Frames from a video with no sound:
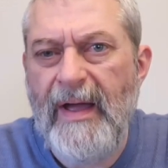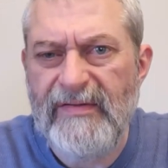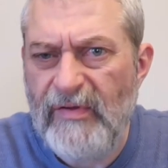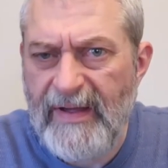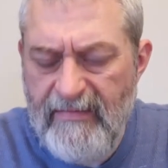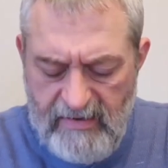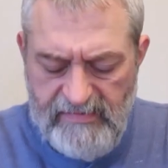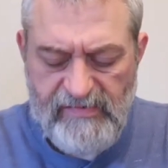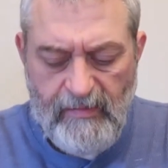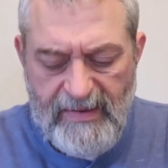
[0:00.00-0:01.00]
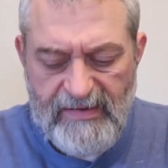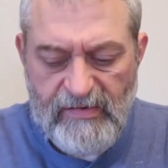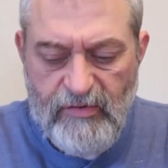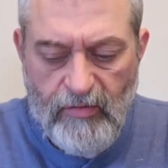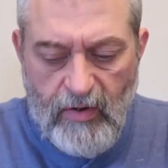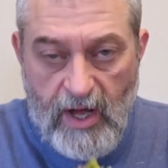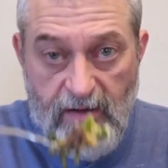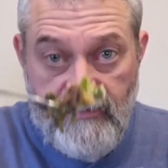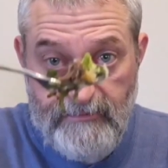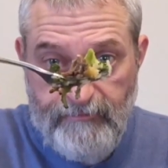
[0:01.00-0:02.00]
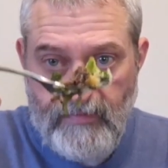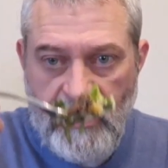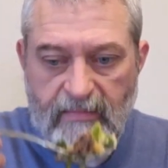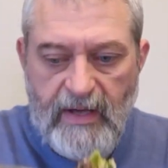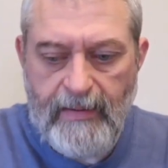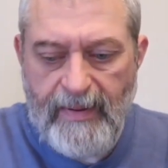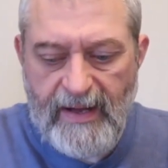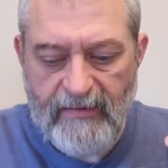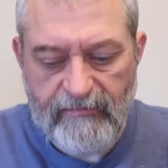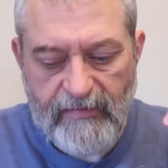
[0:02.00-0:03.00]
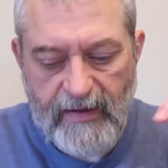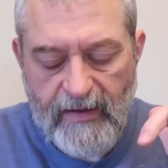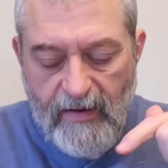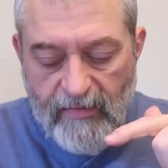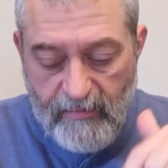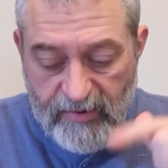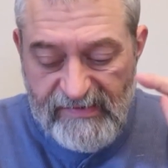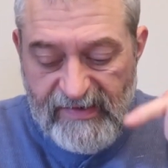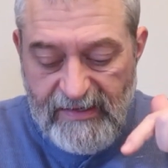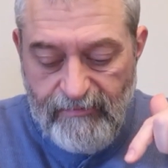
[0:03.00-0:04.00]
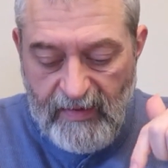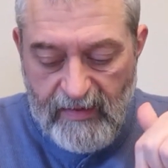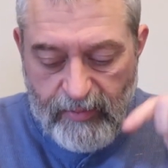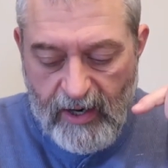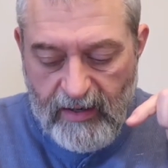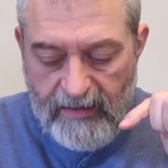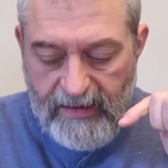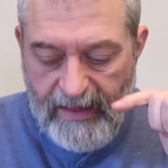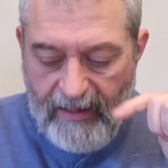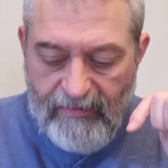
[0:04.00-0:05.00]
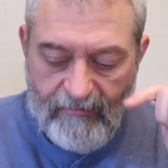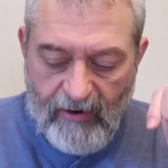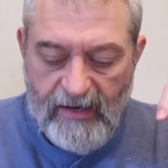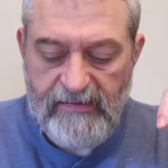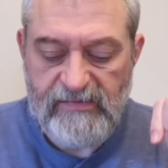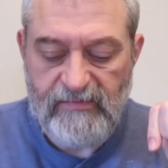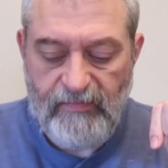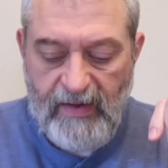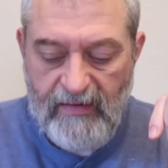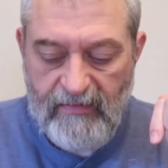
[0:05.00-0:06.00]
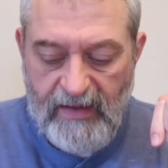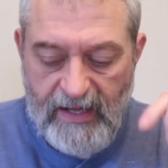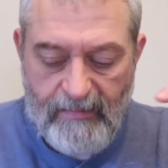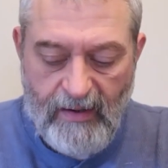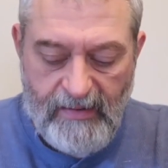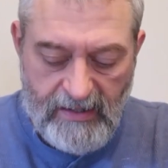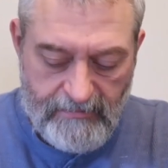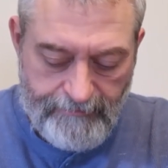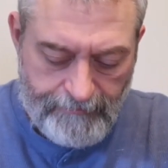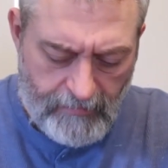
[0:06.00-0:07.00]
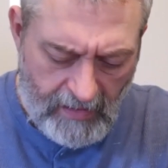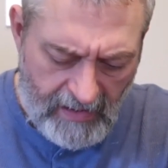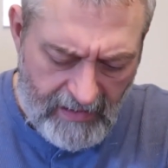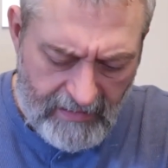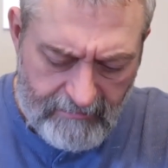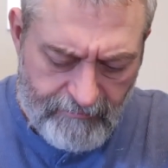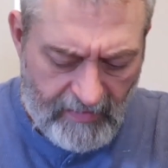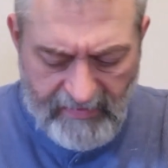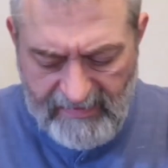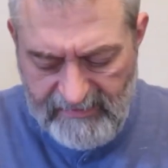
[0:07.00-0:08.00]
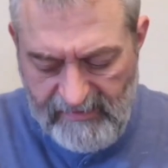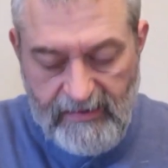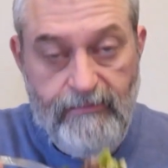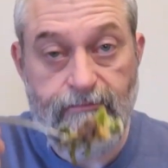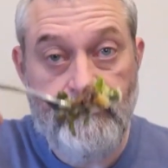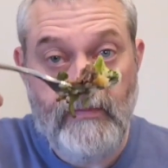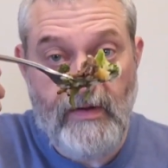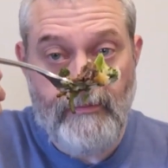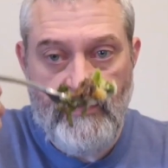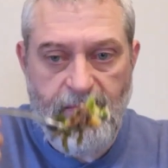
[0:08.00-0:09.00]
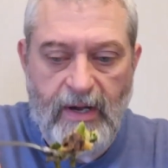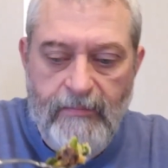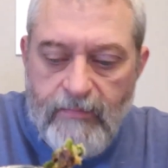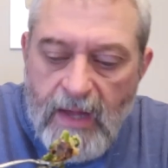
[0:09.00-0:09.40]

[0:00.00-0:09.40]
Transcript: right, so I gave it just a minute to cool off. Now we've got a bite of the, the brisket and the broccoli and the rice and the edamame, and I think that's it. So here we go.